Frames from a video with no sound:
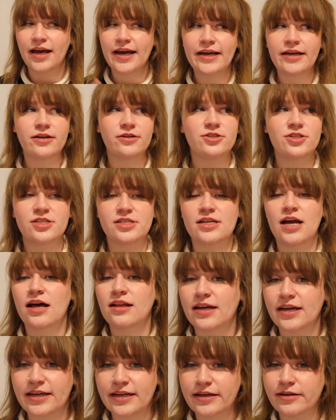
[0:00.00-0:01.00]
and, you know, just not
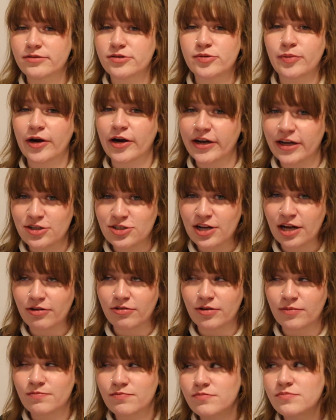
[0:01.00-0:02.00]
liking swearing in
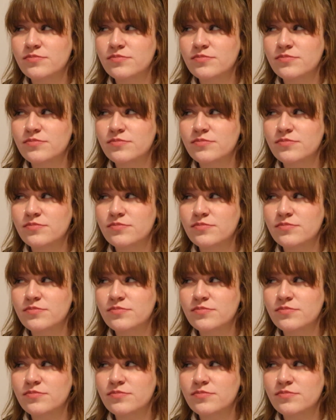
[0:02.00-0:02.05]
general,